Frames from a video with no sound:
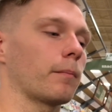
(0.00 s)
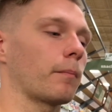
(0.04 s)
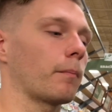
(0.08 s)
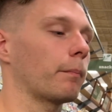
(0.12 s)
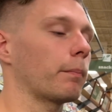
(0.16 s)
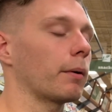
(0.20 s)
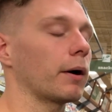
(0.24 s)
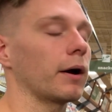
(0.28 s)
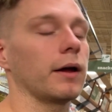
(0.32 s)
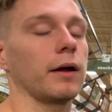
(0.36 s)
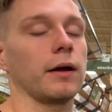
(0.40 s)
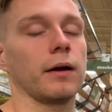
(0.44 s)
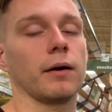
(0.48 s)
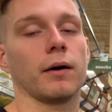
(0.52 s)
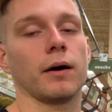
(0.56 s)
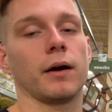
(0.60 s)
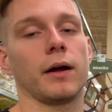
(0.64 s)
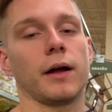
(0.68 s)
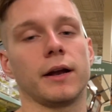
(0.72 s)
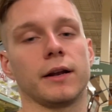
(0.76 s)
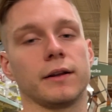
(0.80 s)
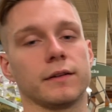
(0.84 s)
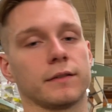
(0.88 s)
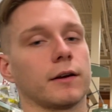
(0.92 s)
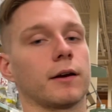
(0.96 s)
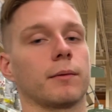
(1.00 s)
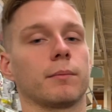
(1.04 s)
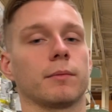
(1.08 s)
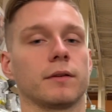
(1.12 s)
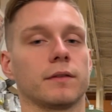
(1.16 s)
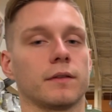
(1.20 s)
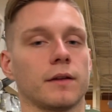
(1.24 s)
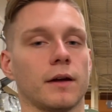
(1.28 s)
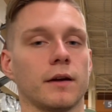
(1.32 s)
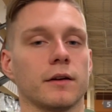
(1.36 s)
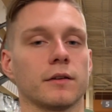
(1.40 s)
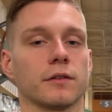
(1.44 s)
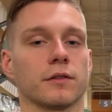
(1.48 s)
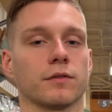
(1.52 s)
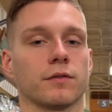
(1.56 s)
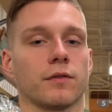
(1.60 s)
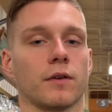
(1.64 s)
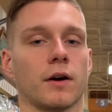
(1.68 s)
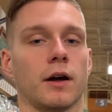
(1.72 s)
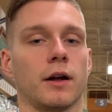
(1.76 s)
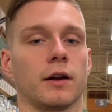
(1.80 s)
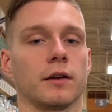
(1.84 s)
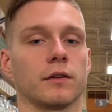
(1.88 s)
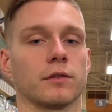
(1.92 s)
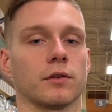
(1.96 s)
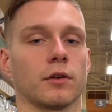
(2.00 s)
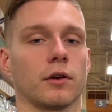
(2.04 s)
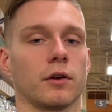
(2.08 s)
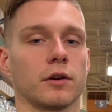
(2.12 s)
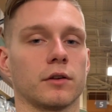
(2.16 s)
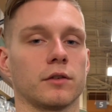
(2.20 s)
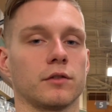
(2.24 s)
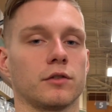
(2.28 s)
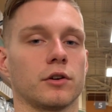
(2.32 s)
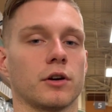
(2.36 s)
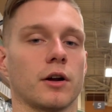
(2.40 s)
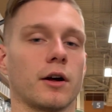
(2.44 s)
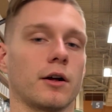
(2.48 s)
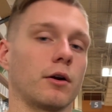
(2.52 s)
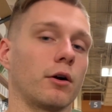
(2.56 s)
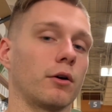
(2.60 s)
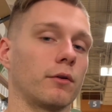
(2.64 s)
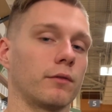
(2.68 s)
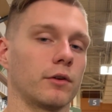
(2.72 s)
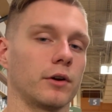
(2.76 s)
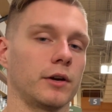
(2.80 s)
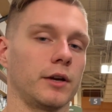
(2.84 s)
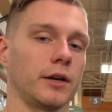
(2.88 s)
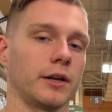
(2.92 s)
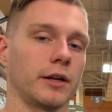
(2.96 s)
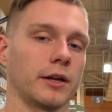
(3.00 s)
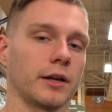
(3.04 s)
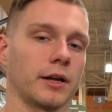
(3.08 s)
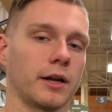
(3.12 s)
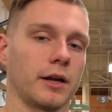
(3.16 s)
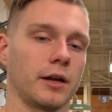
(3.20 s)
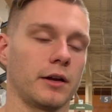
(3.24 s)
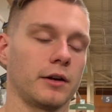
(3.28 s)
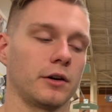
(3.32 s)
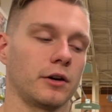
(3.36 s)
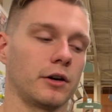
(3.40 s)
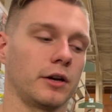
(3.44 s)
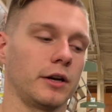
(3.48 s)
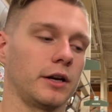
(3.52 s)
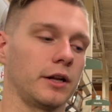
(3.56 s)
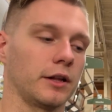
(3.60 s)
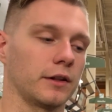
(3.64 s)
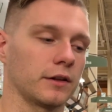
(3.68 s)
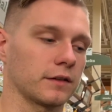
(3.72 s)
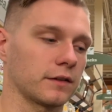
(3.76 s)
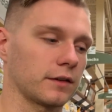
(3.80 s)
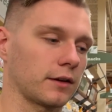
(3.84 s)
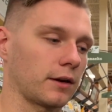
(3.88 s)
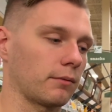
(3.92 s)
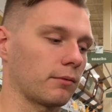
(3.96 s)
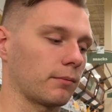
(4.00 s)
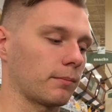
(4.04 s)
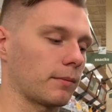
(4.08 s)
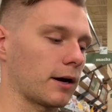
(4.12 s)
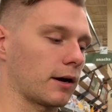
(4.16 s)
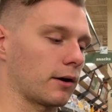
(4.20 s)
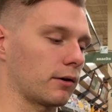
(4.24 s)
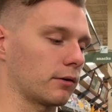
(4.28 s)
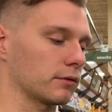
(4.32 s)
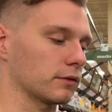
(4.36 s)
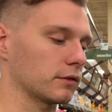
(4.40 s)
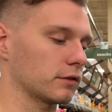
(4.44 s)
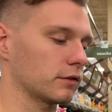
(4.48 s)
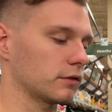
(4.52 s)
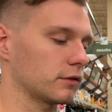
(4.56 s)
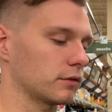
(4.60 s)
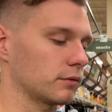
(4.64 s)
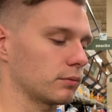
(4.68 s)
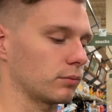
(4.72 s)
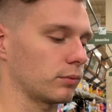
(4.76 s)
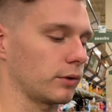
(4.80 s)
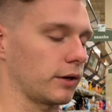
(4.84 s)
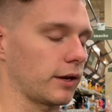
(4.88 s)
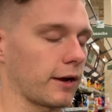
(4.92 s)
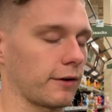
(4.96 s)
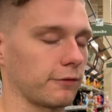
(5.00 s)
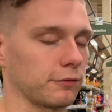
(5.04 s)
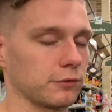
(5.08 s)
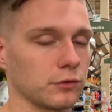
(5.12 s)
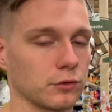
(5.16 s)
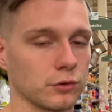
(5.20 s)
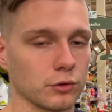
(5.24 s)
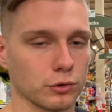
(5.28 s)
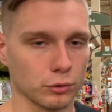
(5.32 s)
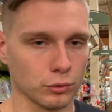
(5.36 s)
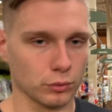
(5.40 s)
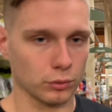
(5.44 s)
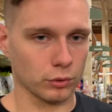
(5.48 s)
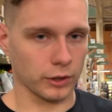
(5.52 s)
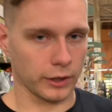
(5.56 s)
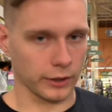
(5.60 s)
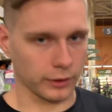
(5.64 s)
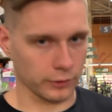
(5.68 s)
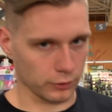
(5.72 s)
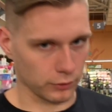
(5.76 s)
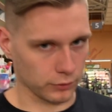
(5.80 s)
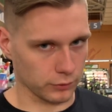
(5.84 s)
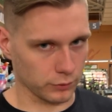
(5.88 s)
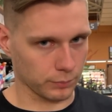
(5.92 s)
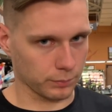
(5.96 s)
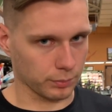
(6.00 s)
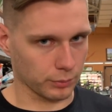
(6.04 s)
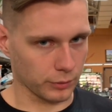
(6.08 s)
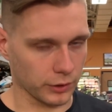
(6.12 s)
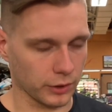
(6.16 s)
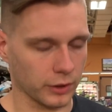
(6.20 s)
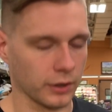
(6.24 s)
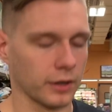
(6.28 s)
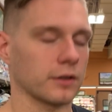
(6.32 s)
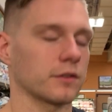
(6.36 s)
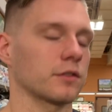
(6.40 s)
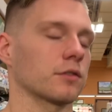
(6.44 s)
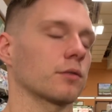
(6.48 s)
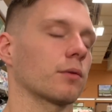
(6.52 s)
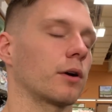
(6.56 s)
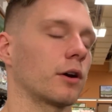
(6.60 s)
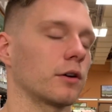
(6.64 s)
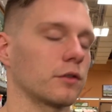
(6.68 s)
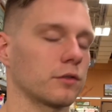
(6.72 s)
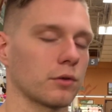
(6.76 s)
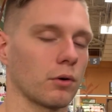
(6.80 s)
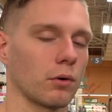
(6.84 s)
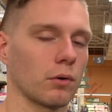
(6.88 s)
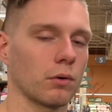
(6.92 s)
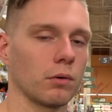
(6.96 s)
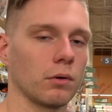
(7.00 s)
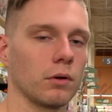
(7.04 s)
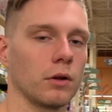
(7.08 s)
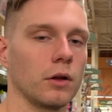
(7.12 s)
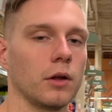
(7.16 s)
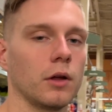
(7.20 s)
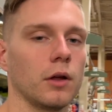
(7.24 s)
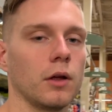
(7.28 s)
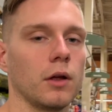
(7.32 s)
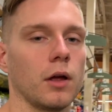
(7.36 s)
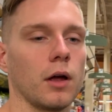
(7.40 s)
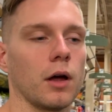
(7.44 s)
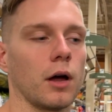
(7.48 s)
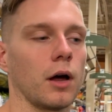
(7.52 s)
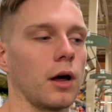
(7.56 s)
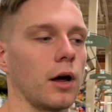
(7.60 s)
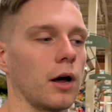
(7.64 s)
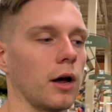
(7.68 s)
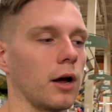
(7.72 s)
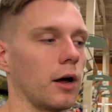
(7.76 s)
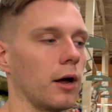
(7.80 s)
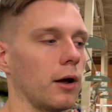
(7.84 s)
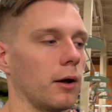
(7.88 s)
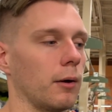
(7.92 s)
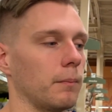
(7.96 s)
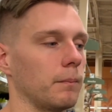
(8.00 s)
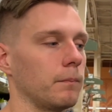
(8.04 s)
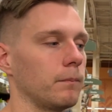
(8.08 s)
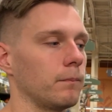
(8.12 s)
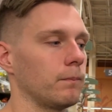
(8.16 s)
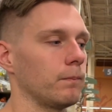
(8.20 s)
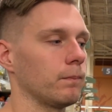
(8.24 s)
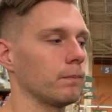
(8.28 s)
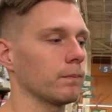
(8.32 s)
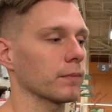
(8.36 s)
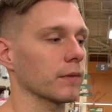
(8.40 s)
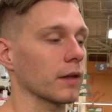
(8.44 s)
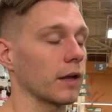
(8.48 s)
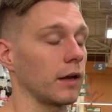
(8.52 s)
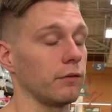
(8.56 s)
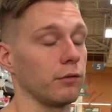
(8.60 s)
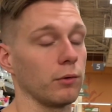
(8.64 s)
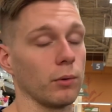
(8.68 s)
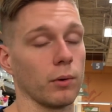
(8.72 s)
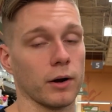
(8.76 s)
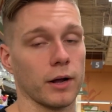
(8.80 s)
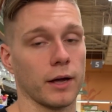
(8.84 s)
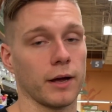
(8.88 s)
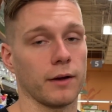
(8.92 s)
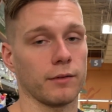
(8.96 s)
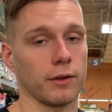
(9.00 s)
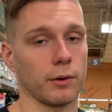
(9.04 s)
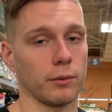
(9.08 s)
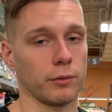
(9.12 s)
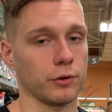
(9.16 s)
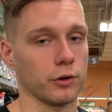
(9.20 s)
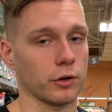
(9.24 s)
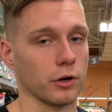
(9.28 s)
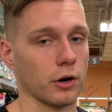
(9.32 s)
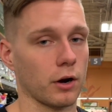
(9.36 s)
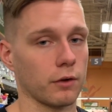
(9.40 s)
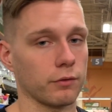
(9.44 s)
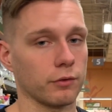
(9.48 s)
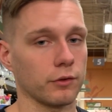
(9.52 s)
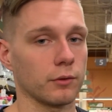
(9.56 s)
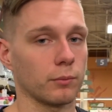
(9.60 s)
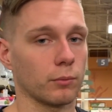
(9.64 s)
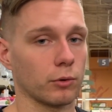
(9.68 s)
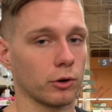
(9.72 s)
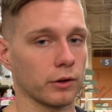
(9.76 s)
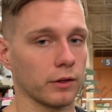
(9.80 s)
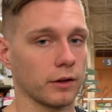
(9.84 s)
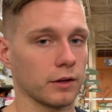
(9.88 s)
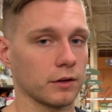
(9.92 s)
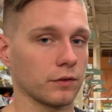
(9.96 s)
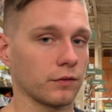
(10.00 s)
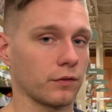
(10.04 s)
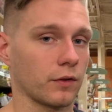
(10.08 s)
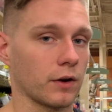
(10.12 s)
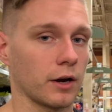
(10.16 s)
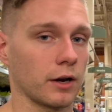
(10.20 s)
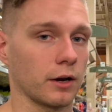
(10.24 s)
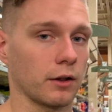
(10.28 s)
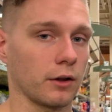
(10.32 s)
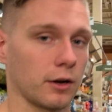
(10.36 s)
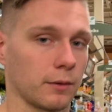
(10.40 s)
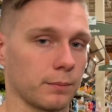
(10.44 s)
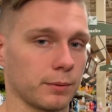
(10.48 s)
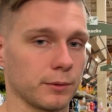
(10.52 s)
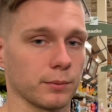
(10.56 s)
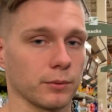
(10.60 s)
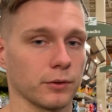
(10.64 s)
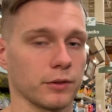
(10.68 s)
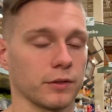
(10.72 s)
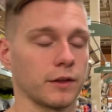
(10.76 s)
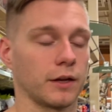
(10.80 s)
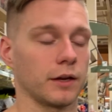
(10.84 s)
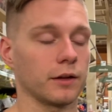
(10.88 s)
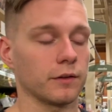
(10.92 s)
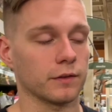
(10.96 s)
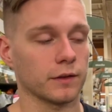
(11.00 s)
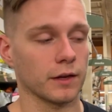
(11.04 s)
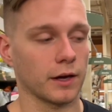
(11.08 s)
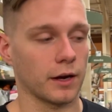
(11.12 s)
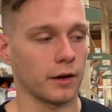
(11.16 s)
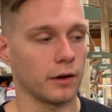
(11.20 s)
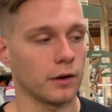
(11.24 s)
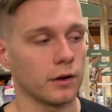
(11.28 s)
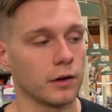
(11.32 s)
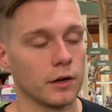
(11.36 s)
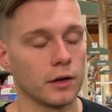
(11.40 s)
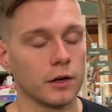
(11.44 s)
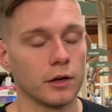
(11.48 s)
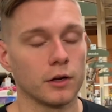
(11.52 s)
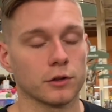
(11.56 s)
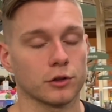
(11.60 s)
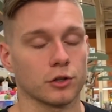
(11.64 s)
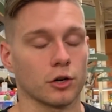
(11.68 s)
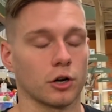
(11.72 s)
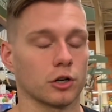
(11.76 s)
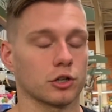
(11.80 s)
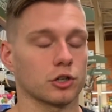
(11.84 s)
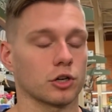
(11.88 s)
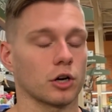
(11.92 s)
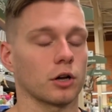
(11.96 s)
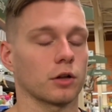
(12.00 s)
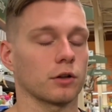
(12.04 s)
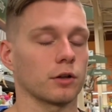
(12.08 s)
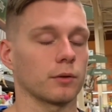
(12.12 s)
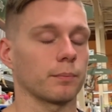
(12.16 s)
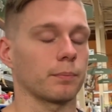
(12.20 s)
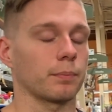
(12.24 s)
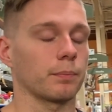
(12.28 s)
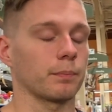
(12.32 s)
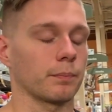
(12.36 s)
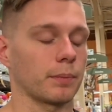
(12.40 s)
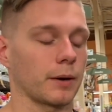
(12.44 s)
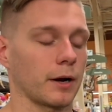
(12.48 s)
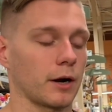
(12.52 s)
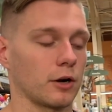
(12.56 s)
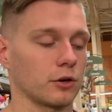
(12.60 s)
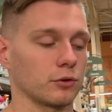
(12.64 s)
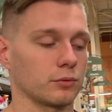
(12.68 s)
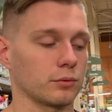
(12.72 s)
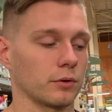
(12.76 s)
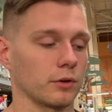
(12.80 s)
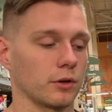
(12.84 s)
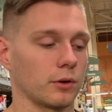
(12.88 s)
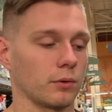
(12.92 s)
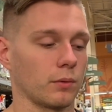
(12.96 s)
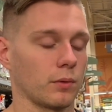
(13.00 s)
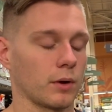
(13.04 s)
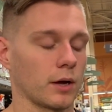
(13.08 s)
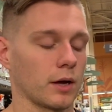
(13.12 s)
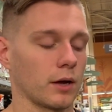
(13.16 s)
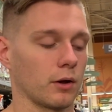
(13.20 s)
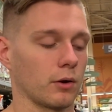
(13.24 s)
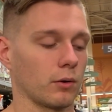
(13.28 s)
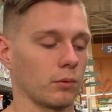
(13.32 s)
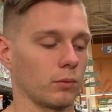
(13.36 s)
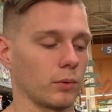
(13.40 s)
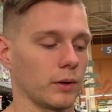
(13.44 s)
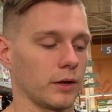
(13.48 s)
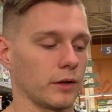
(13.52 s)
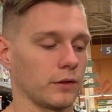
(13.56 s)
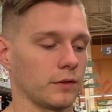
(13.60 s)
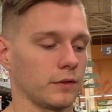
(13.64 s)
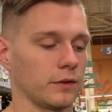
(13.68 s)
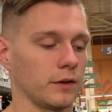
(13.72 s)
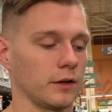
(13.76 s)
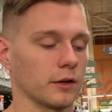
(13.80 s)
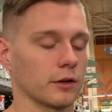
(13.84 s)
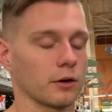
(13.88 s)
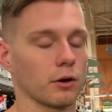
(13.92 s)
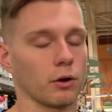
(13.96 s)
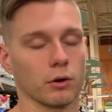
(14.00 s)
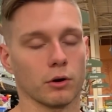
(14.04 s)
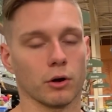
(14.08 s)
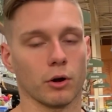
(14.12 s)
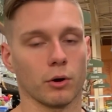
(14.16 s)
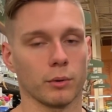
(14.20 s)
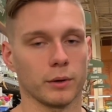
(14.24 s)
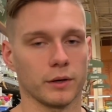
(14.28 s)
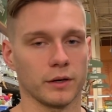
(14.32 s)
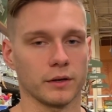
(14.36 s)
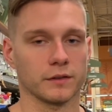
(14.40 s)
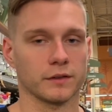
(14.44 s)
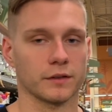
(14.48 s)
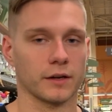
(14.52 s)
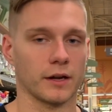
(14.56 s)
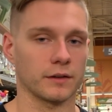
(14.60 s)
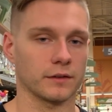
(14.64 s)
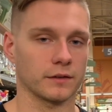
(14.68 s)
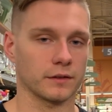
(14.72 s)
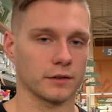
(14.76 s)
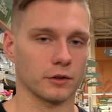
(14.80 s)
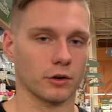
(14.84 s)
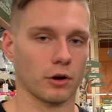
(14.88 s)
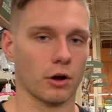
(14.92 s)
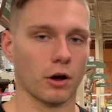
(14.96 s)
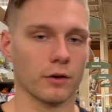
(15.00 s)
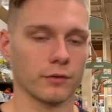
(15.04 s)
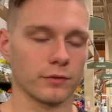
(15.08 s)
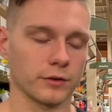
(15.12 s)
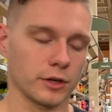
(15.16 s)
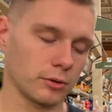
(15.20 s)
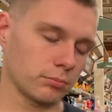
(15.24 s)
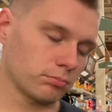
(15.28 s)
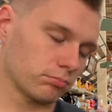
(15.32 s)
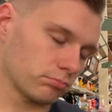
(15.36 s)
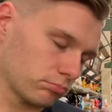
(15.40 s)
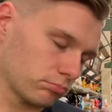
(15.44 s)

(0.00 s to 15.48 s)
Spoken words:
But any time of the day is fine, as long as you're not overeating it. You're eating the same amounts. We have 2 like little pre-cut squares total. If you want to have that with your coffee in the morning, that's fine. A lot of people think that dark chocolate pairs really well with the cocoa-y scents in coffee,